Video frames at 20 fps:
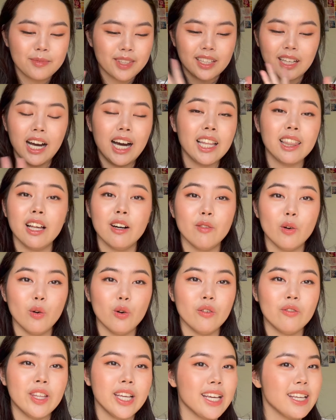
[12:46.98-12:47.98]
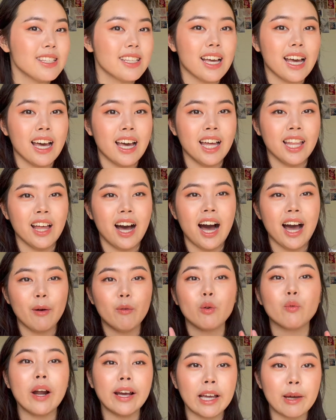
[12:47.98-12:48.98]
I love all of these and I will
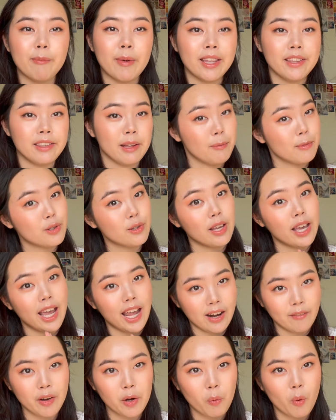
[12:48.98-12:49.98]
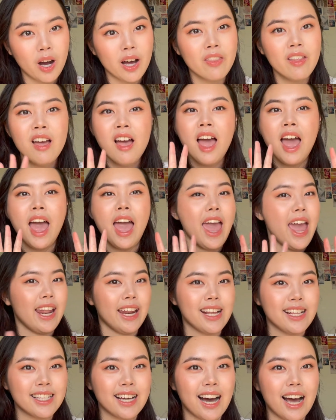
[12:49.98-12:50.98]
recommend them to everyone
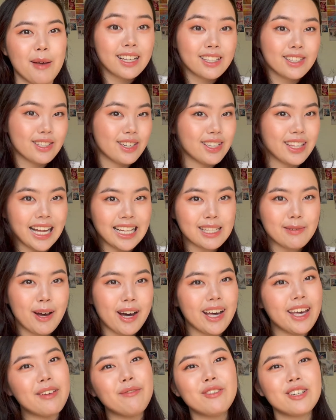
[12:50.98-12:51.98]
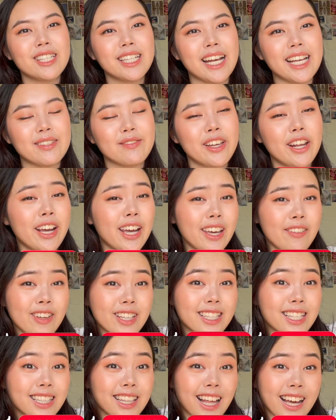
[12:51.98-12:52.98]
anytime. So that's about it for today's video. If you
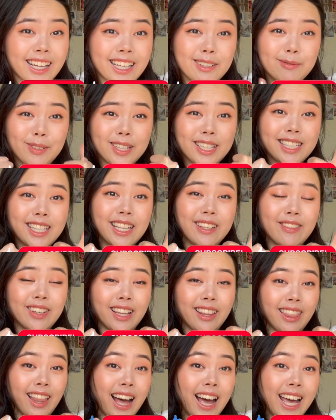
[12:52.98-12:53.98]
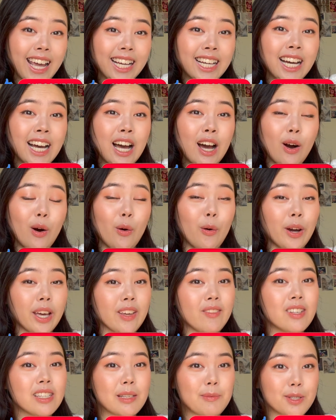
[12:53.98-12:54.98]
did like it, please give it a like or
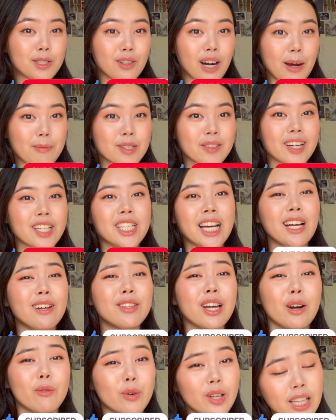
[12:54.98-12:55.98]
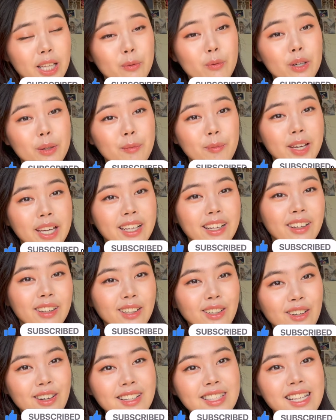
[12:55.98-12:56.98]
even subscribe to my channel. That really would mean a
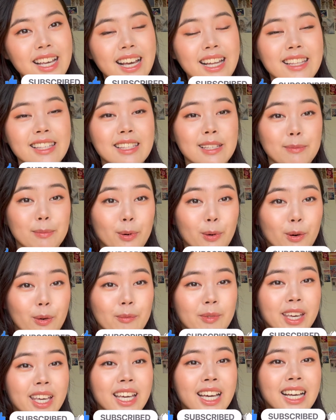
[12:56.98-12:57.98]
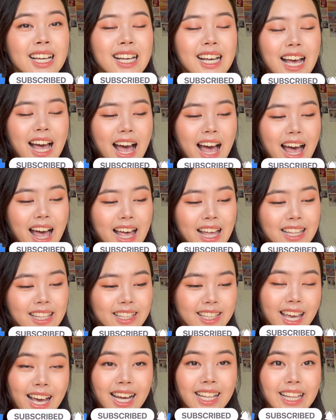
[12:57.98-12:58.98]
lot and support me. And
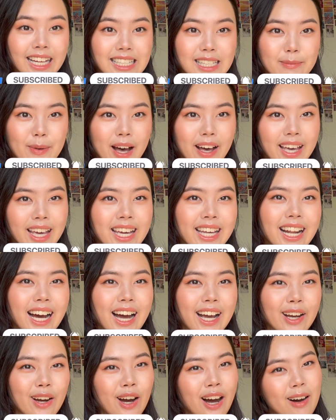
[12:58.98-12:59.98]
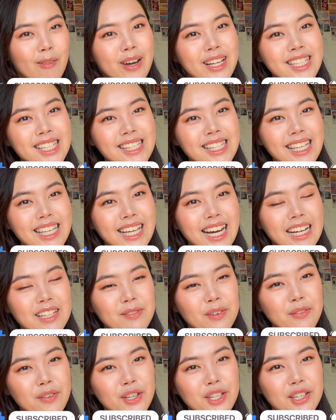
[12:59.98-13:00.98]
yeah, that's about it. I can't wait to see you guys for
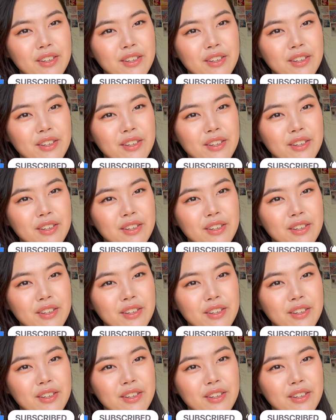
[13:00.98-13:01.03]
future